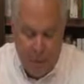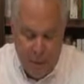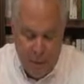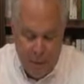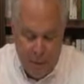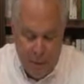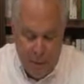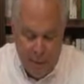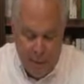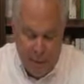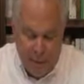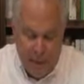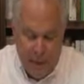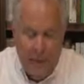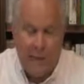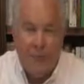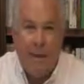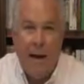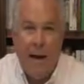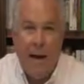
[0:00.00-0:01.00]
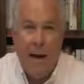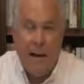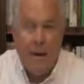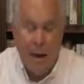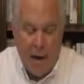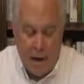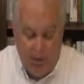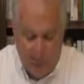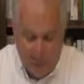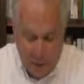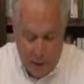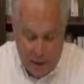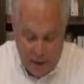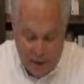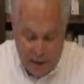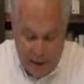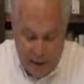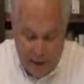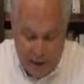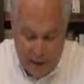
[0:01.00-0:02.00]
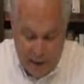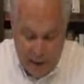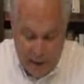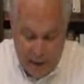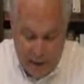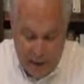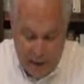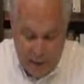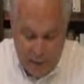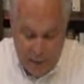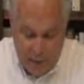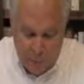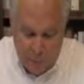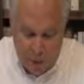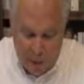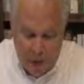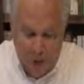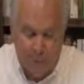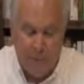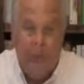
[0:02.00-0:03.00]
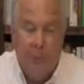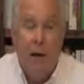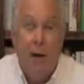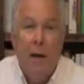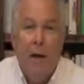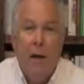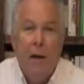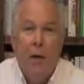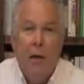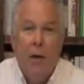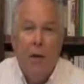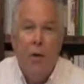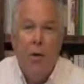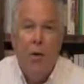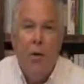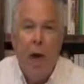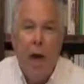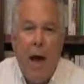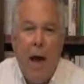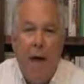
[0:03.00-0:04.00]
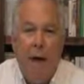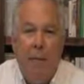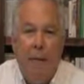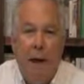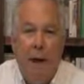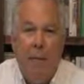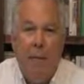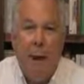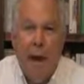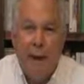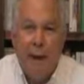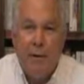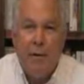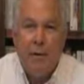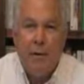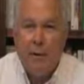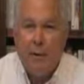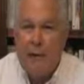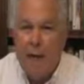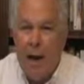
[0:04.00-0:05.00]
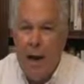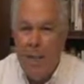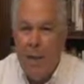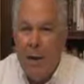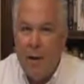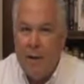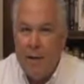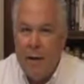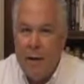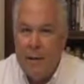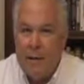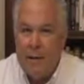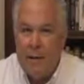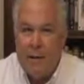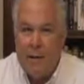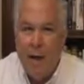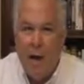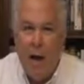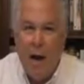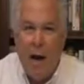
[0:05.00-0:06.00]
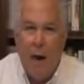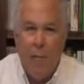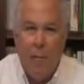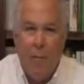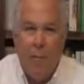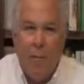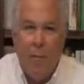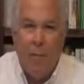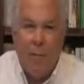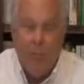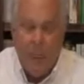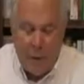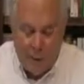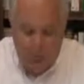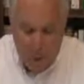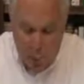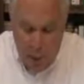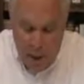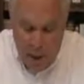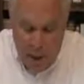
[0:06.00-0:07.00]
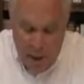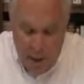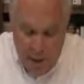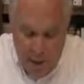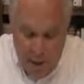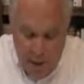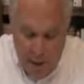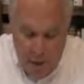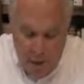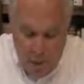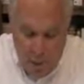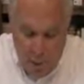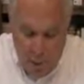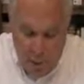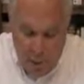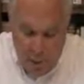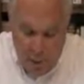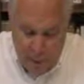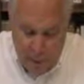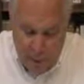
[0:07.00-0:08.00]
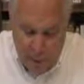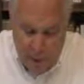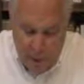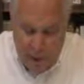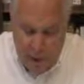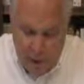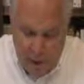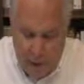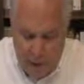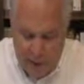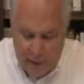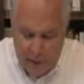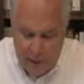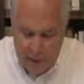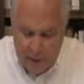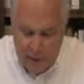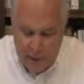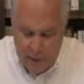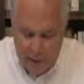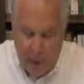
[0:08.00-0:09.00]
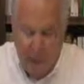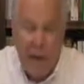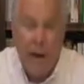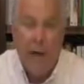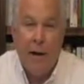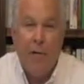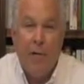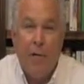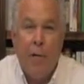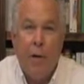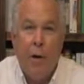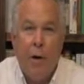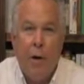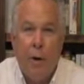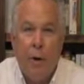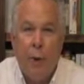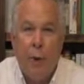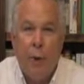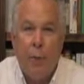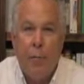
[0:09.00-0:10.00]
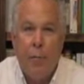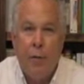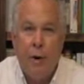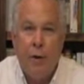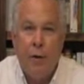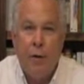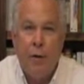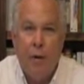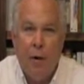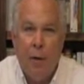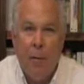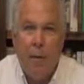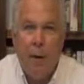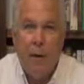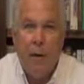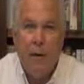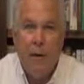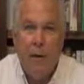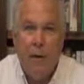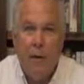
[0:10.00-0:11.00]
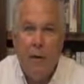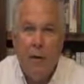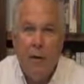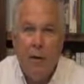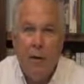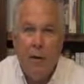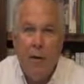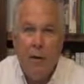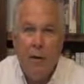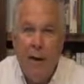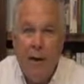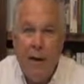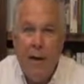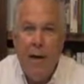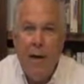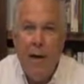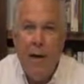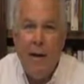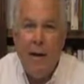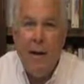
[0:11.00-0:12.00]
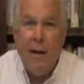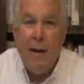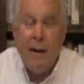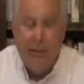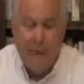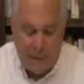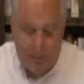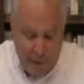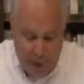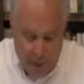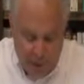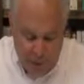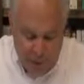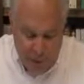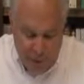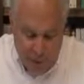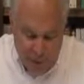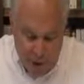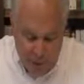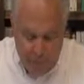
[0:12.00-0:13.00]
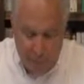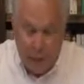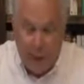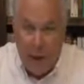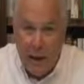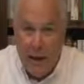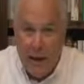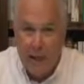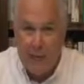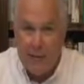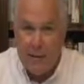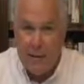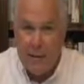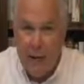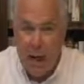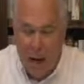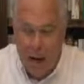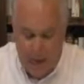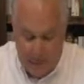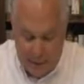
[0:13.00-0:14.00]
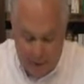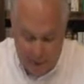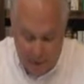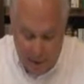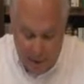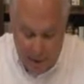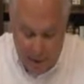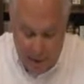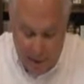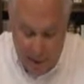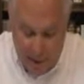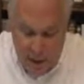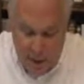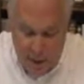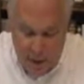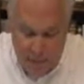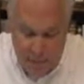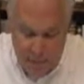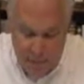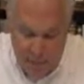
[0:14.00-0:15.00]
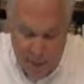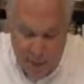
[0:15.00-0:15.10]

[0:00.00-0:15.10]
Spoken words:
a few things, and we can take care of that as well. You have a major assignment this week for a communications plan for your procurement. Read the assignment carefully. The slide is right here.